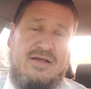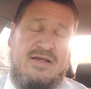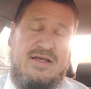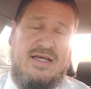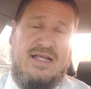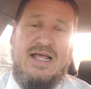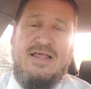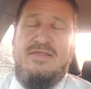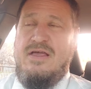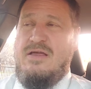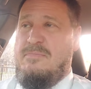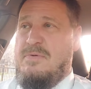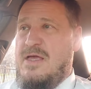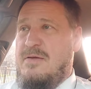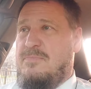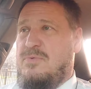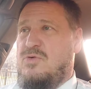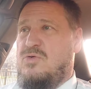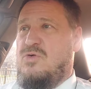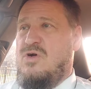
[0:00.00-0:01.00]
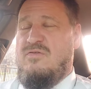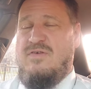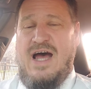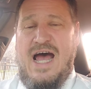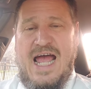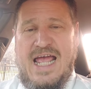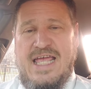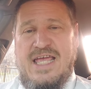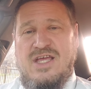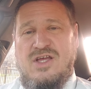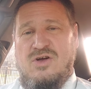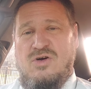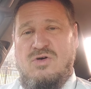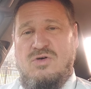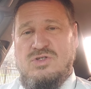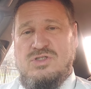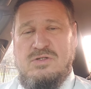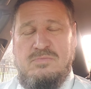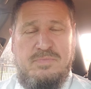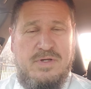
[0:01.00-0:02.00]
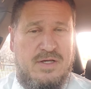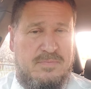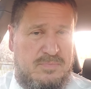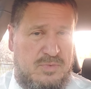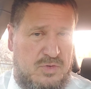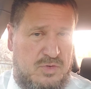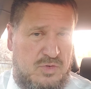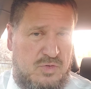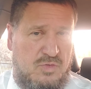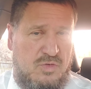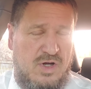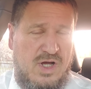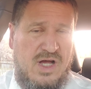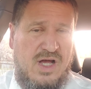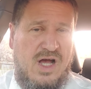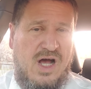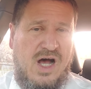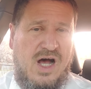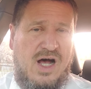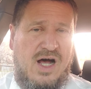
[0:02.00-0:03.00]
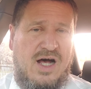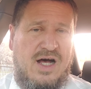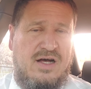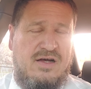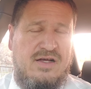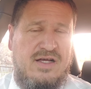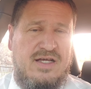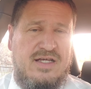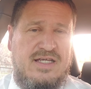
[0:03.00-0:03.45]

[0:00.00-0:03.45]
And I think people who have high egos and people who uh,